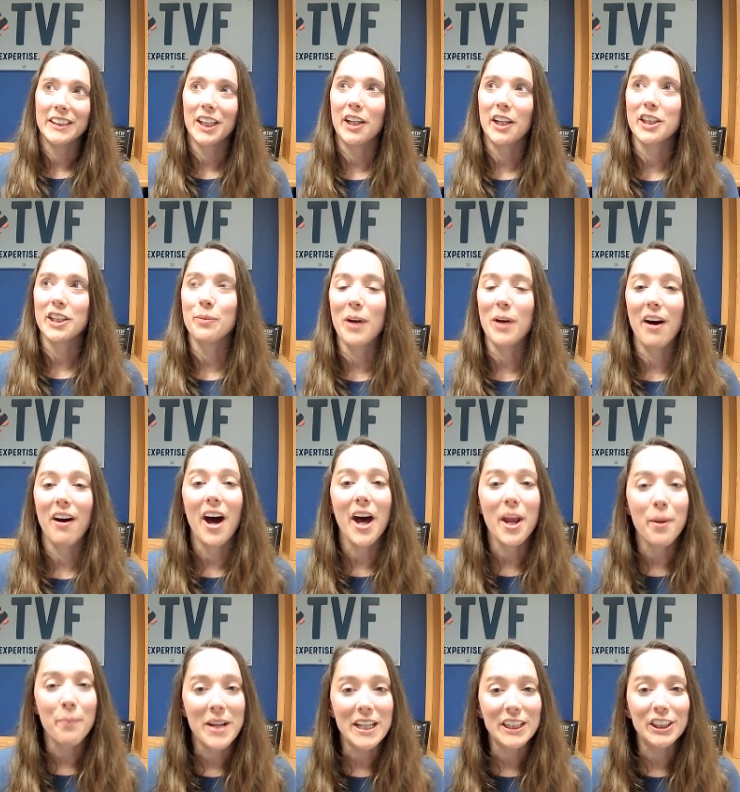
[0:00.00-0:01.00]
talked about
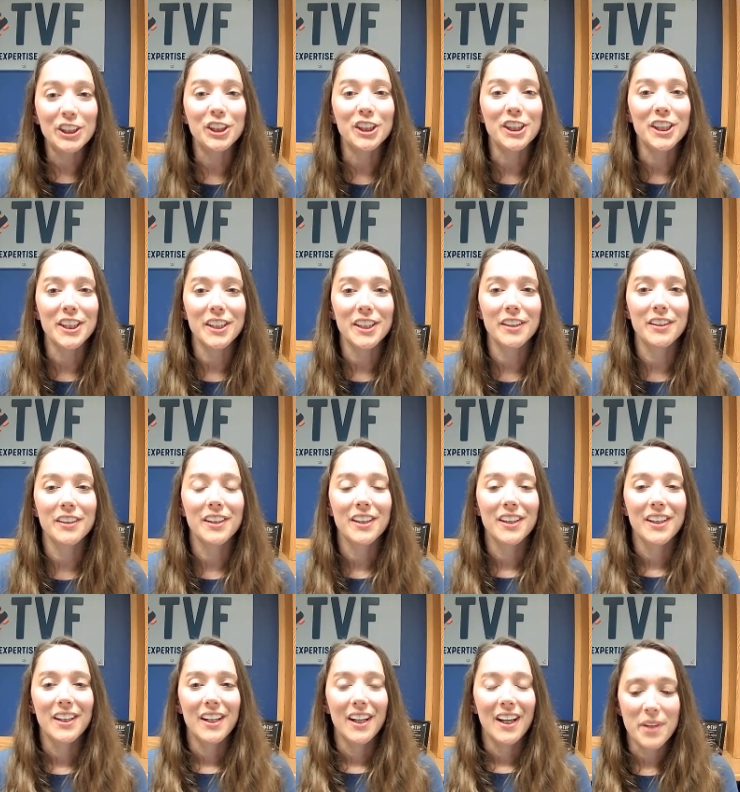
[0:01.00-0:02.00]
automation
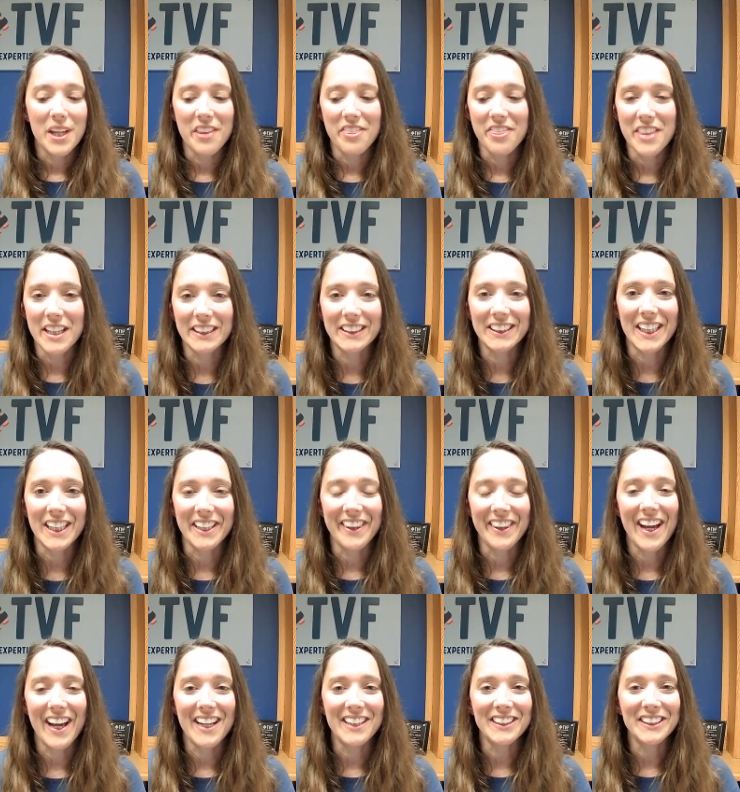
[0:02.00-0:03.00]
and things like
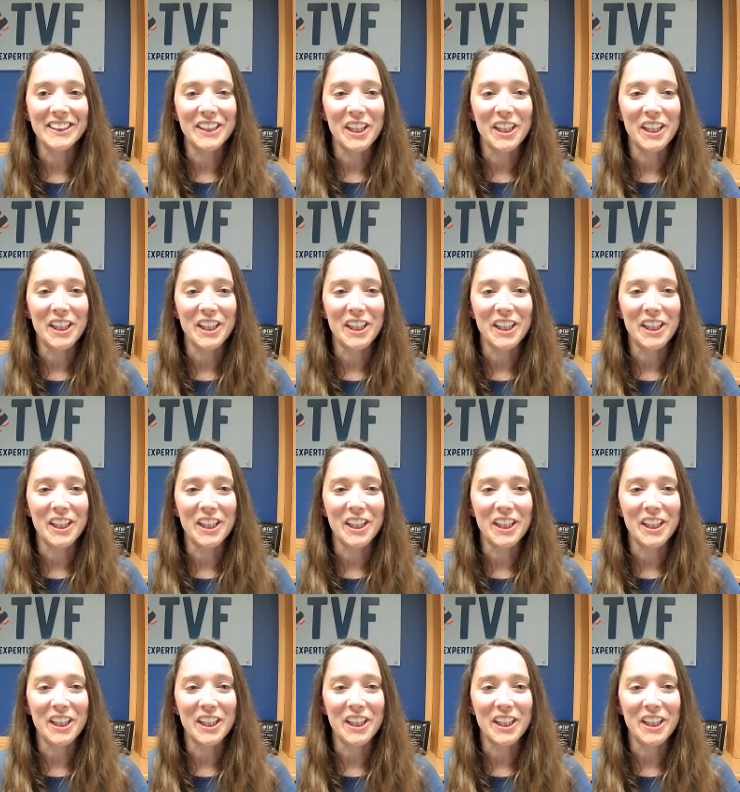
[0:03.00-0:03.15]
that.